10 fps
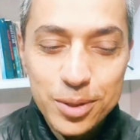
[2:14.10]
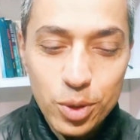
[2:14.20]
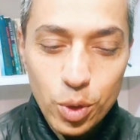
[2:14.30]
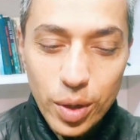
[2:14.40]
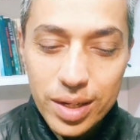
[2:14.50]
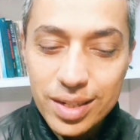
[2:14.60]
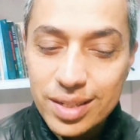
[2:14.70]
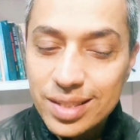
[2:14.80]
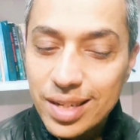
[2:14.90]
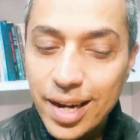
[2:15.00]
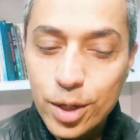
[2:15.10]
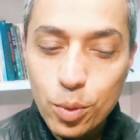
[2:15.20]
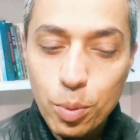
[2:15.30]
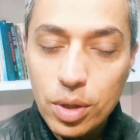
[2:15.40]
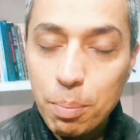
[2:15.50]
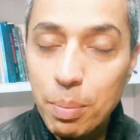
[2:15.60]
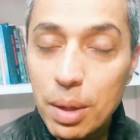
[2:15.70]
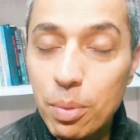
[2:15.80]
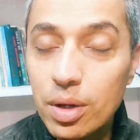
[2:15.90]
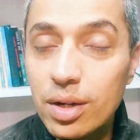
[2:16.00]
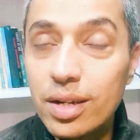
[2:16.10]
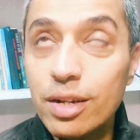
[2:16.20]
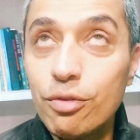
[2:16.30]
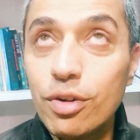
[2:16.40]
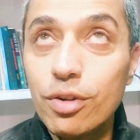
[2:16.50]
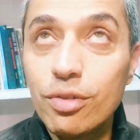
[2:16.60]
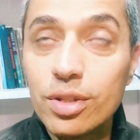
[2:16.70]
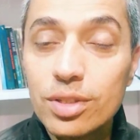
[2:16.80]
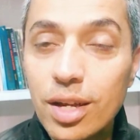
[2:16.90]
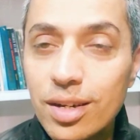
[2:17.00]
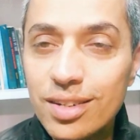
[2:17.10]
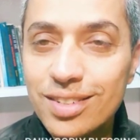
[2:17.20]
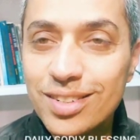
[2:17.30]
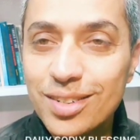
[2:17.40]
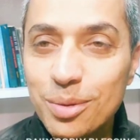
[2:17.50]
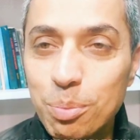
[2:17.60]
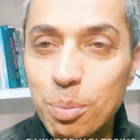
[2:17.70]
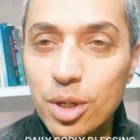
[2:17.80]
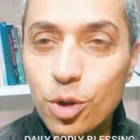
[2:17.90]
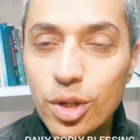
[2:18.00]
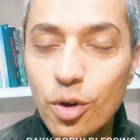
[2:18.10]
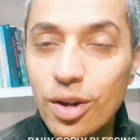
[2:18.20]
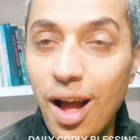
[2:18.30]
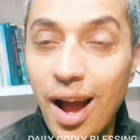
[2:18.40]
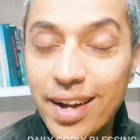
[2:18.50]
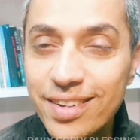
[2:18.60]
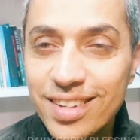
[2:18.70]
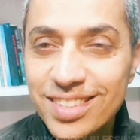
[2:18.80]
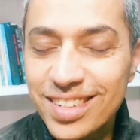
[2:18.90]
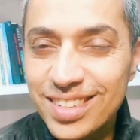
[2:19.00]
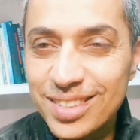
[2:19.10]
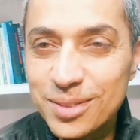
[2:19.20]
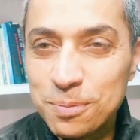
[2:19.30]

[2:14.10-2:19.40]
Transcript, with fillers: So you can try to put a paper in front of the sun, but you cannot hide the sun.